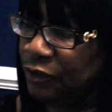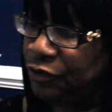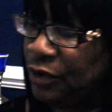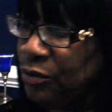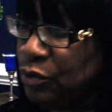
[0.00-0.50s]

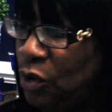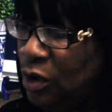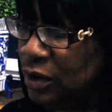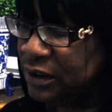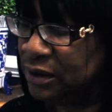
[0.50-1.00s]
from
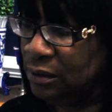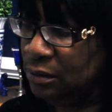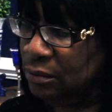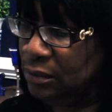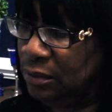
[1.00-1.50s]

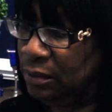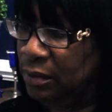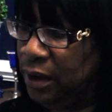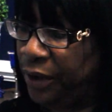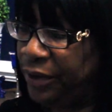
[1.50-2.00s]

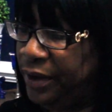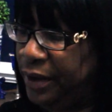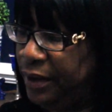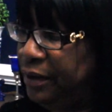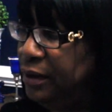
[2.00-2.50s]
Ross the other
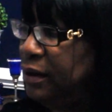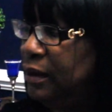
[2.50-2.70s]
day.